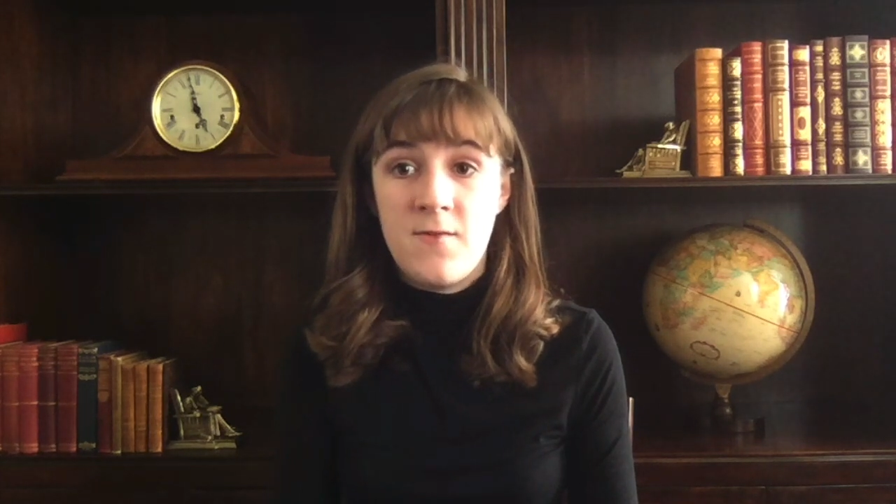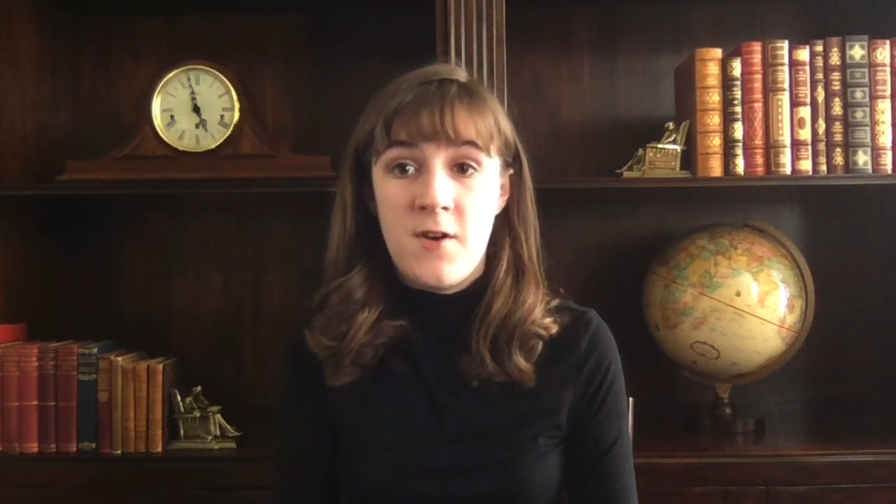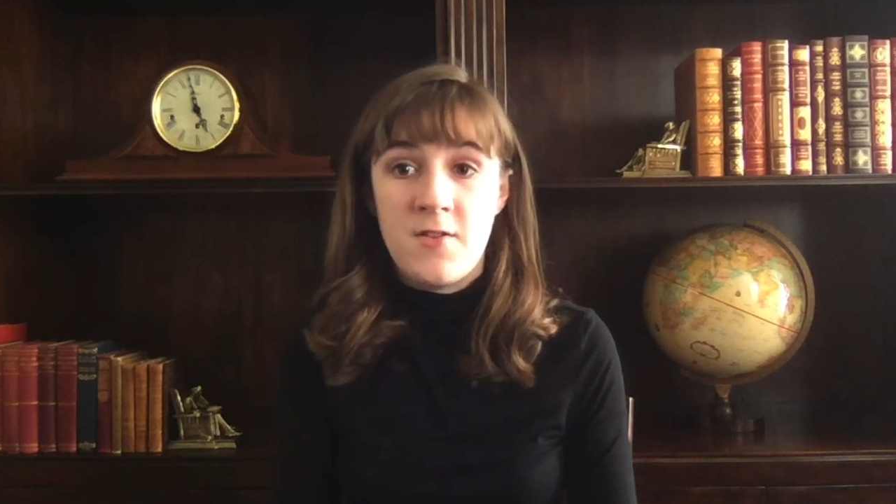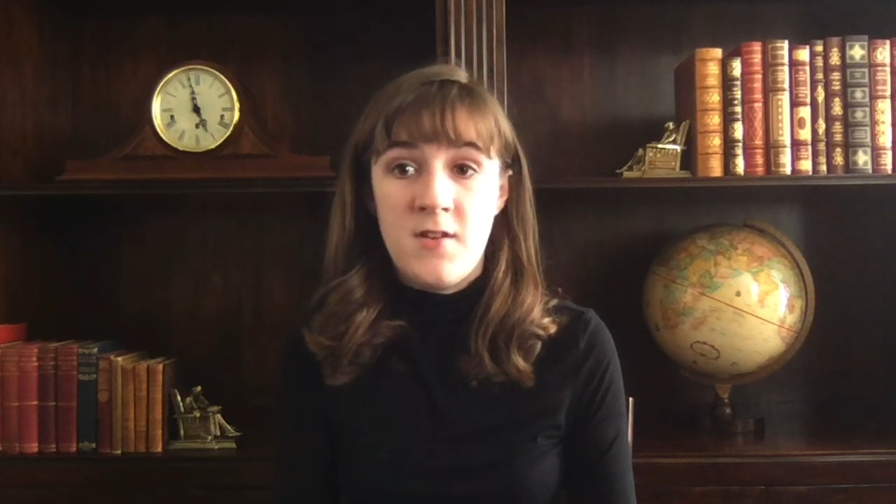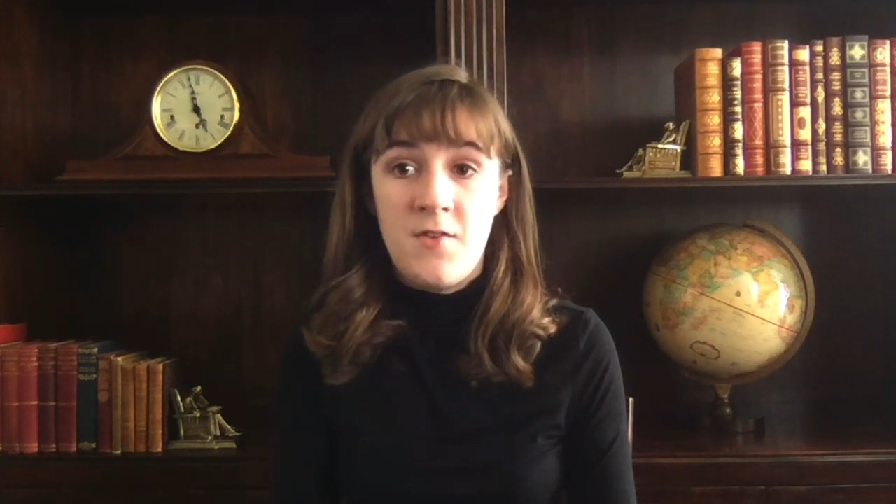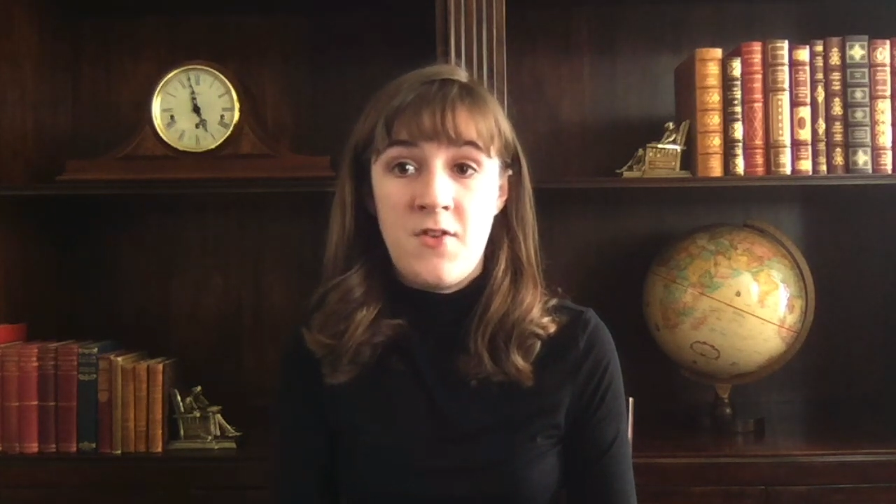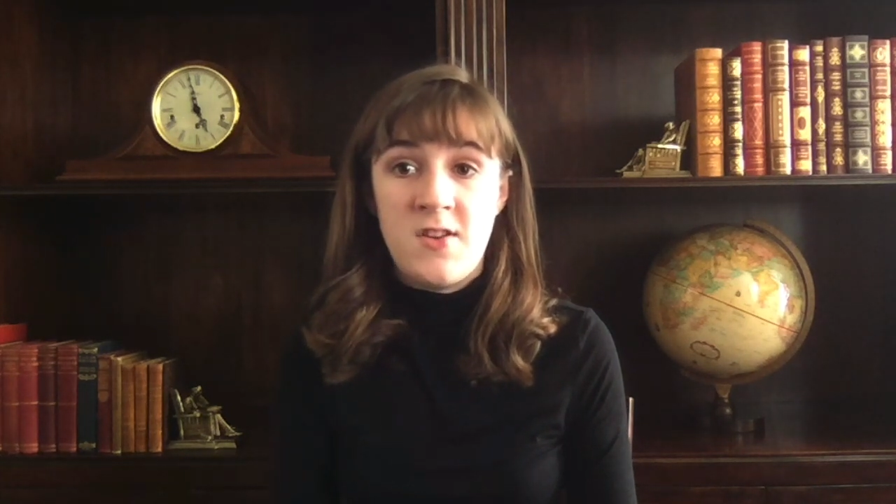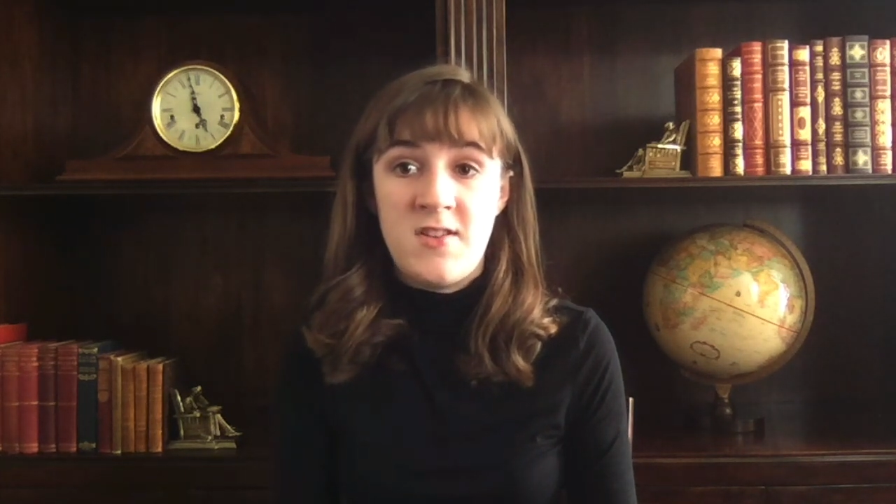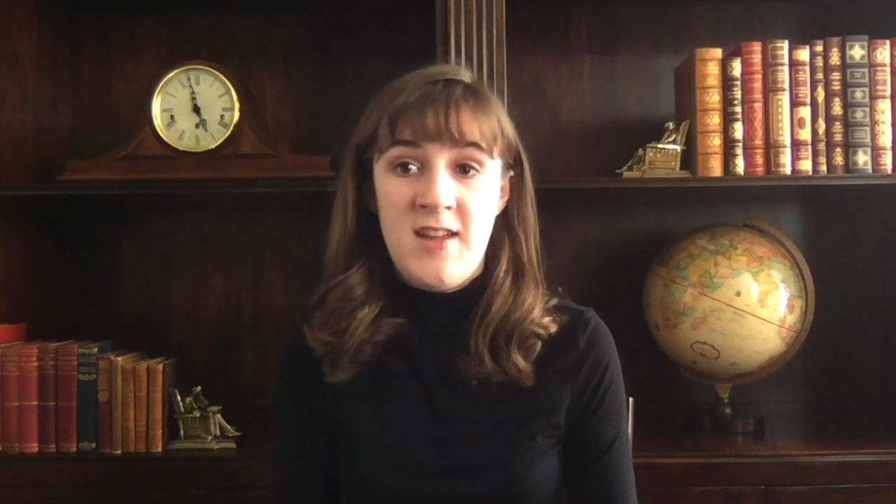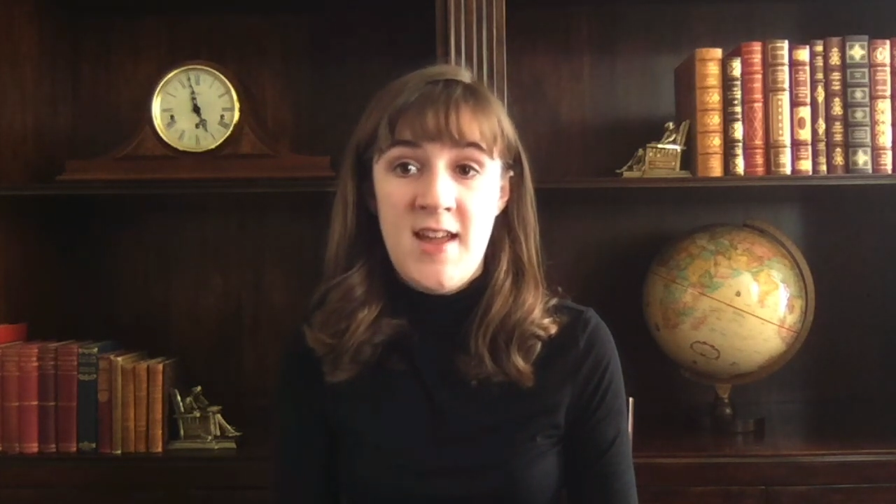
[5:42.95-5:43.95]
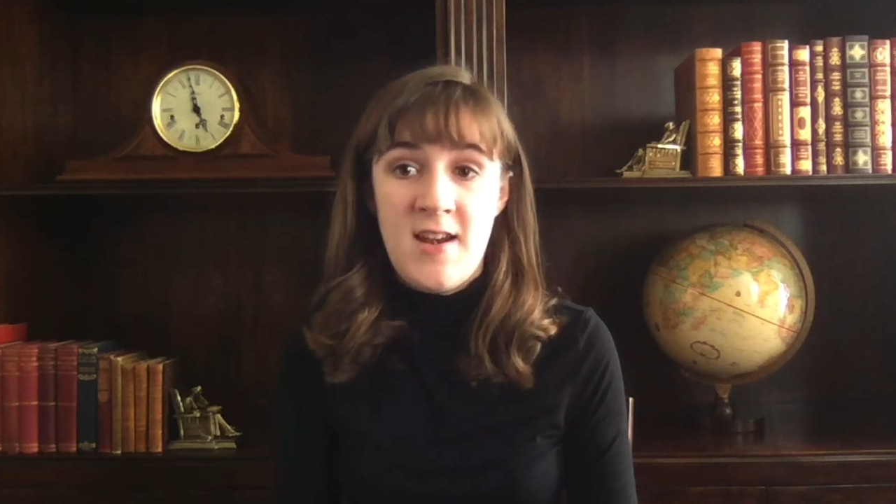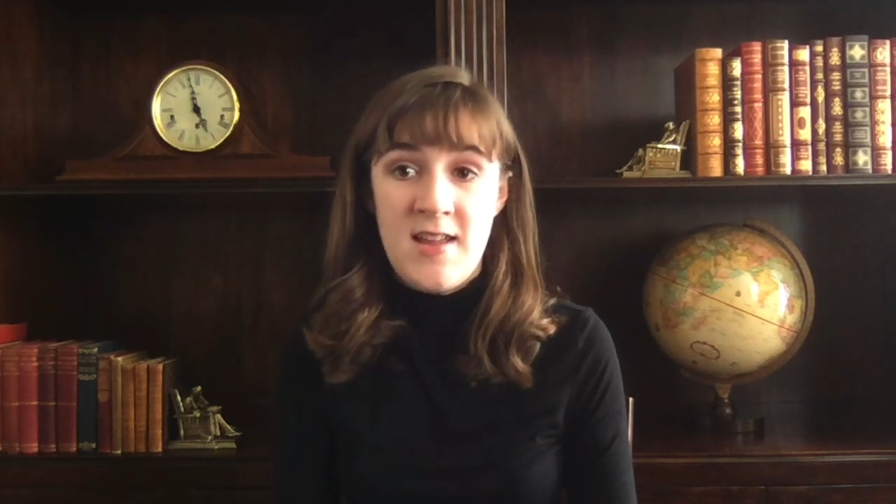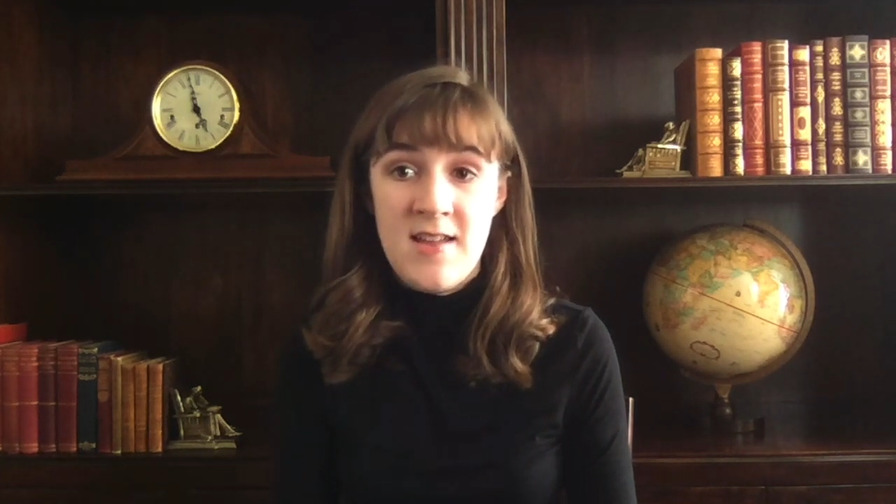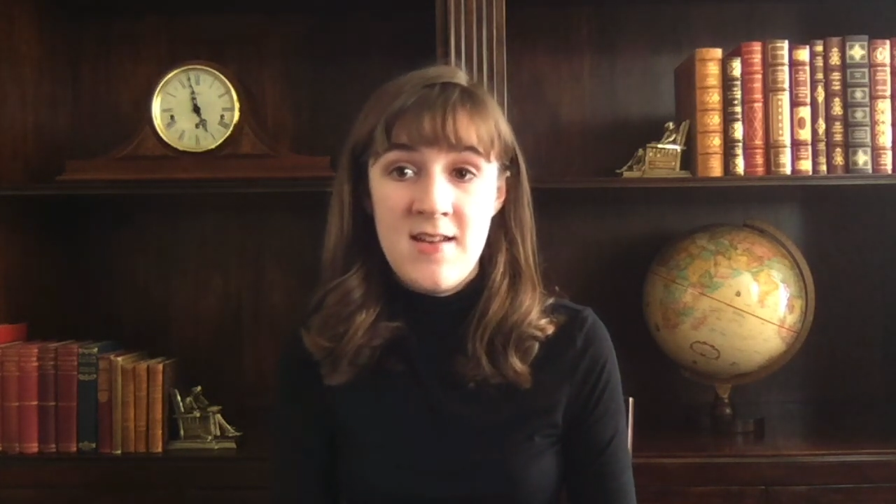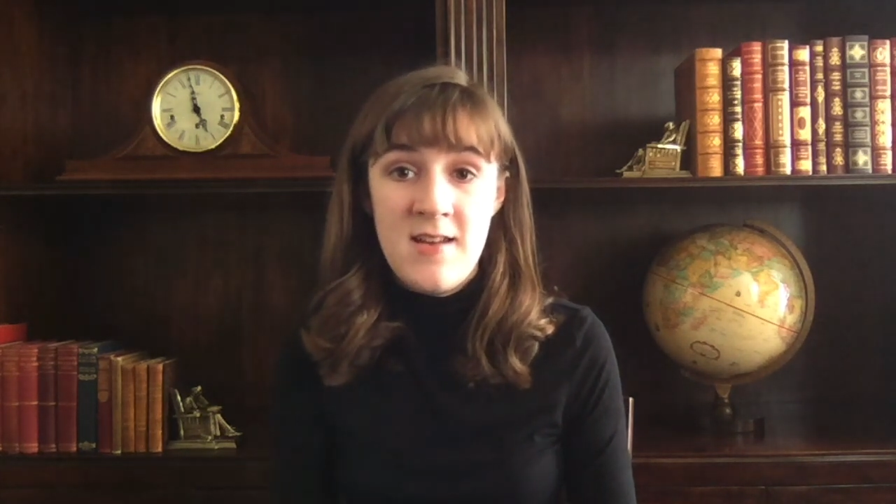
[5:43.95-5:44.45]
version of Christianity